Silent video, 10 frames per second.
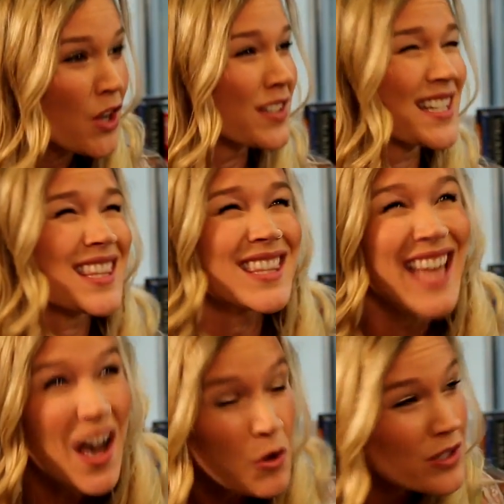costs
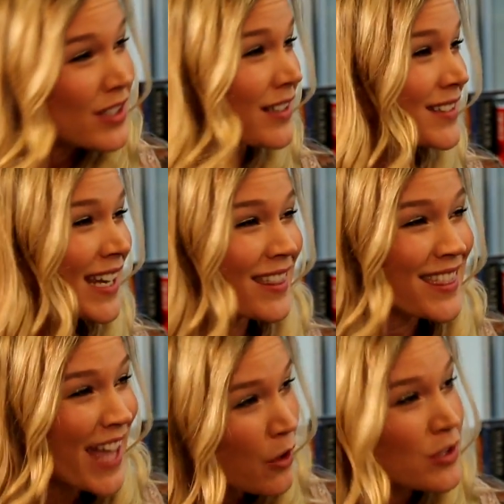thousands and
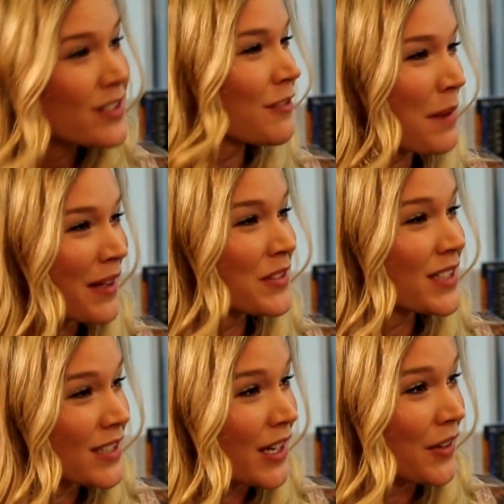thousands of pounds
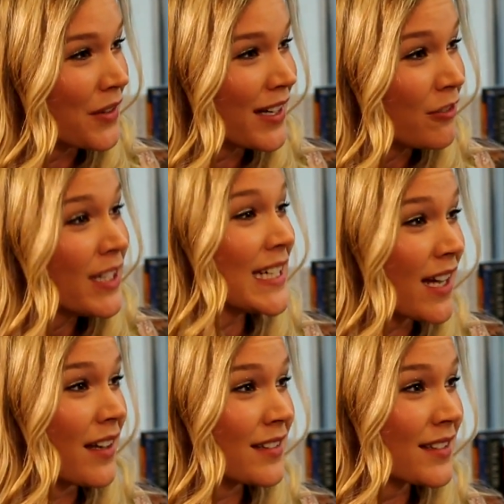to do. It really
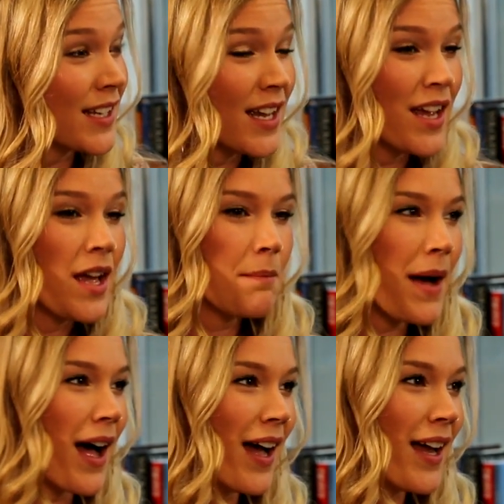does.
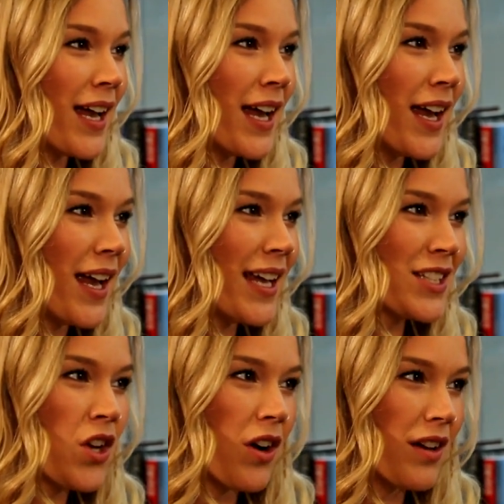But
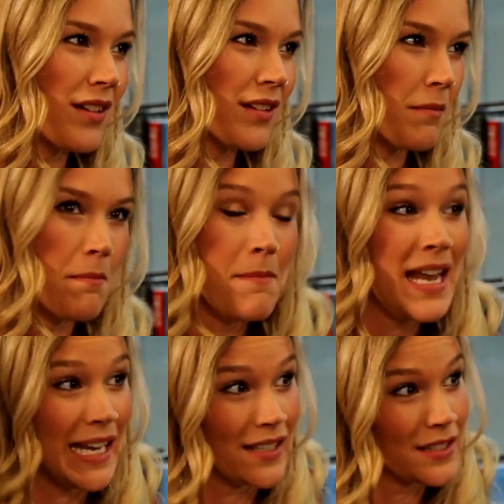it's not
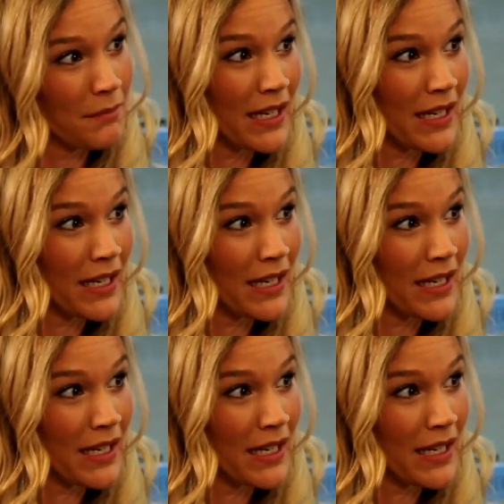millions and